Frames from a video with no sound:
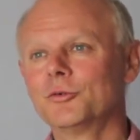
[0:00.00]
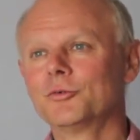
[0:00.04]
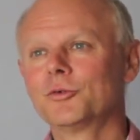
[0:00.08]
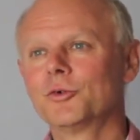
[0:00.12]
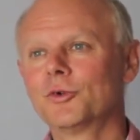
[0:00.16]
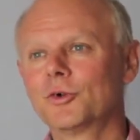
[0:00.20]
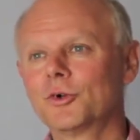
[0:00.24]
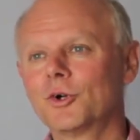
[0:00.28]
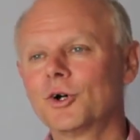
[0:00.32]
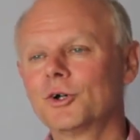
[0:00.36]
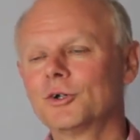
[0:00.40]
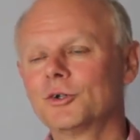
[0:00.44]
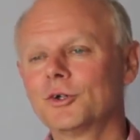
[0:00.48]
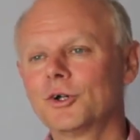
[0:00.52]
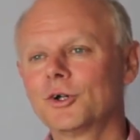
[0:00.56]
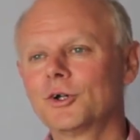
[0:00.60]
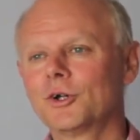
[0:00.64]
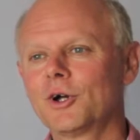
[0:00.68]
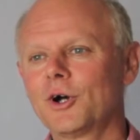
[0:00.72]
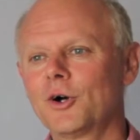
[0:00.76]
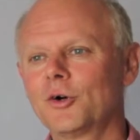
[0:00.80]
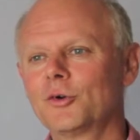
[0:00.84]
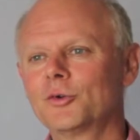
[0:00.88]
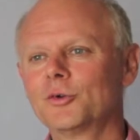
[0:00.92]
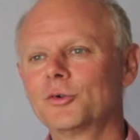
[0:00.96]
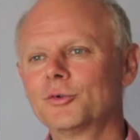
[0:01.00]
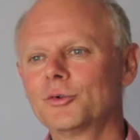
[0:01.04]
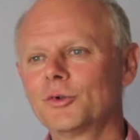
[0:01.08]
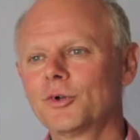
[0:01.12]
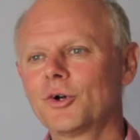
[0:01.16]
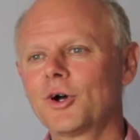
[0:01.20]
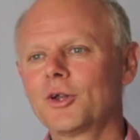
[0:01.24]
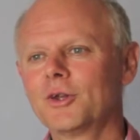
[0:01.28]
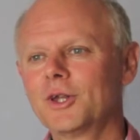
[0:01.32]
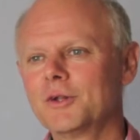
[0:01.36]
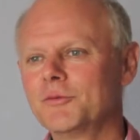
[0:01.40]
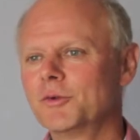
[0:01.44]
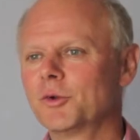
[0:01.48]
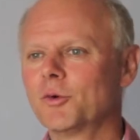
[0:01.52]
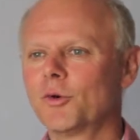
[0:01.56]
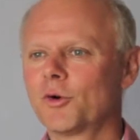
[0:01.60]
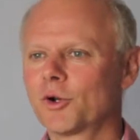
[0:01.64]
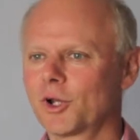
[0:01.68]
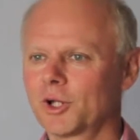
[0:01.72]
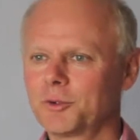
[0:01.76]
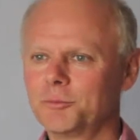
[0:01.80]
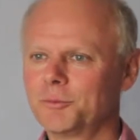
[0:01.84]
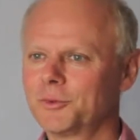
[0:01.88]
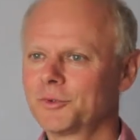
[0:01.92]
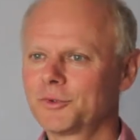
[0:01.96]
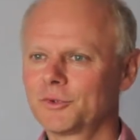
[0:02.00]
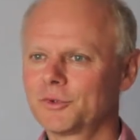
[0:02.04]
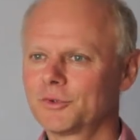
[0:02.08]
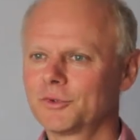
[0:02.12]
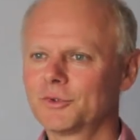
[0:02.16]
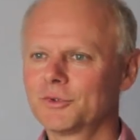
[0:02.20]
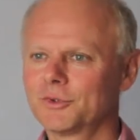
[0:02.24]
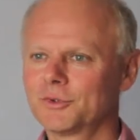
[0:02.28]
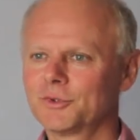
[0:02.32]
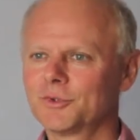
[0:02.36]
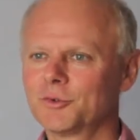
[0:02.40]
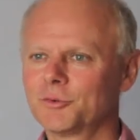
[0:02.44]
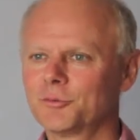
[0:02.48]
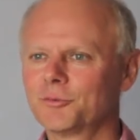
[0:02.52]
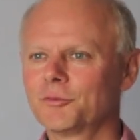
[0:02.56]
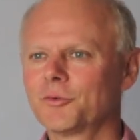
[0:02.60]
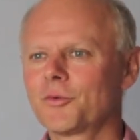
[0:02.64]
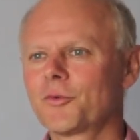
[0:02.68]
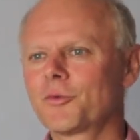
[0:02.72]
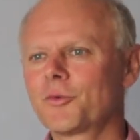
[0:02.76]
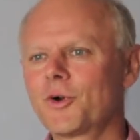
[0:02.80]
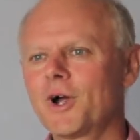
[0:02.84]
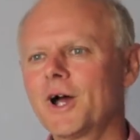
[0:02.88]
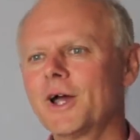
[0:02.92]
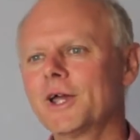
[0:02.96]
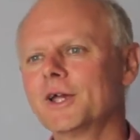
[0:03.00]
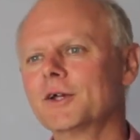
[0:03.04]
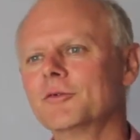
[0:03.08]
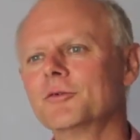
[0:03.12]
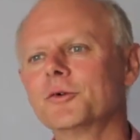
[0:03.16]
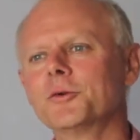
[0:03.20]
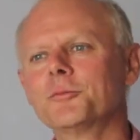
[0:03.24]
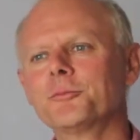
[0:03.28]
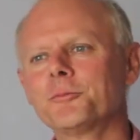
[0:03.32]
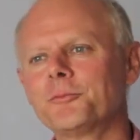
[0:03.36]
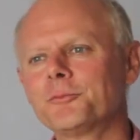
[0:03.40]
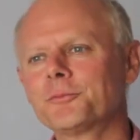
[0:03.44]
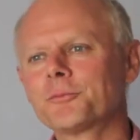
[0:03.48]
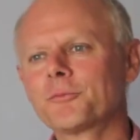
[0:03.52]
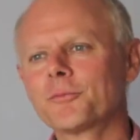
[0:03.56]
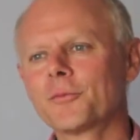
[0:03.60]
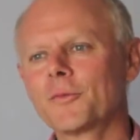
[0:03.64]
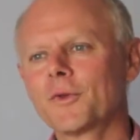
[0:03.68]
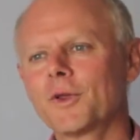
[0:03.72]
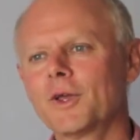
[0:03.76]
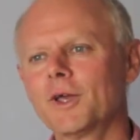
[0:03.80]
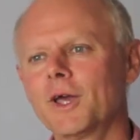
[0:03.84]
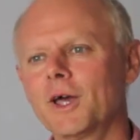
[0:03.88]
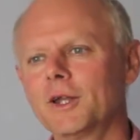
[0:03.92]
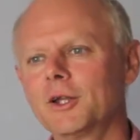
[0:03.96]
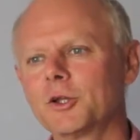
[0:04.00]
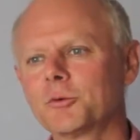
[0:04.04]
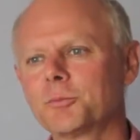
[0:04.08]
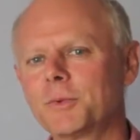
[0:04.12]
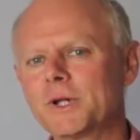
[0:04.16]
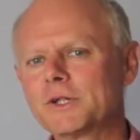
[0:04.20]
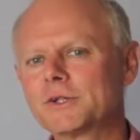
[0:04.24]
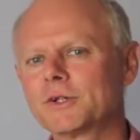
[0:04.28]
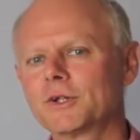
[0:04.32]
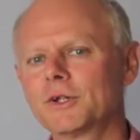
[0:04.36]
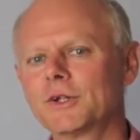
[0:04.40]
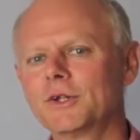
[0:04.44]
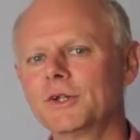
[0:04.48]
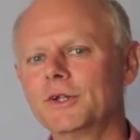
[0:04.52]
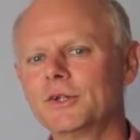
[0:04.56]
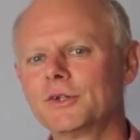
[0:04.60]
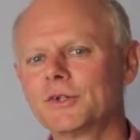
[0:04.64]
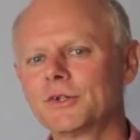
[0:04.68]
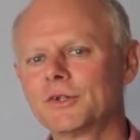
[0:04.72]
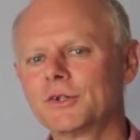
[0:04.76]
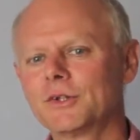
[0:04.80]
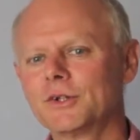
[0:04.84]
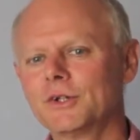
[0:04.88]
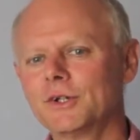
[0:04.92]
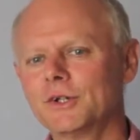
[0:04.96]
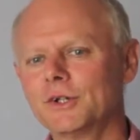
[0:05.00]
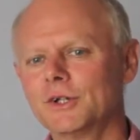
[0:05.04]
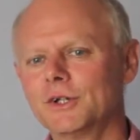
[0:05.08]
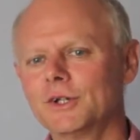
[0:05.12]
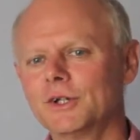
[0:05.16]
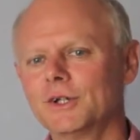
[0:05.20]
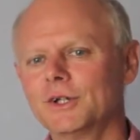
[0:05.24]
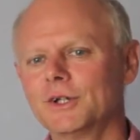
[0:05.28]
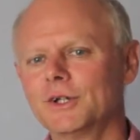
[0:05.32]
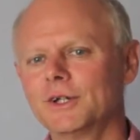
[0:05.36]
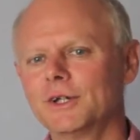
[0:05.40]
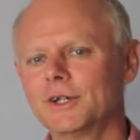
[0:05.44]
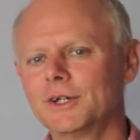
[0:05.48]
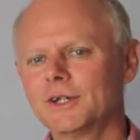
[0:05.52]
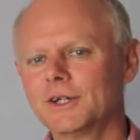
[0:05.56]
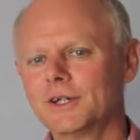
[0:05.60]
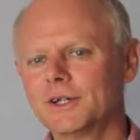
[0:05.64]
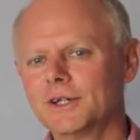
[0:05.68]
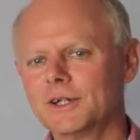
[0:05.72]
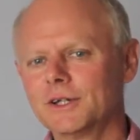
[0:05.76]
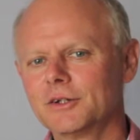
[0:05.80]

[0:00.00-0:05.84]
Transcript: for uh, how, living organisms uh, thrive, and especially this uh,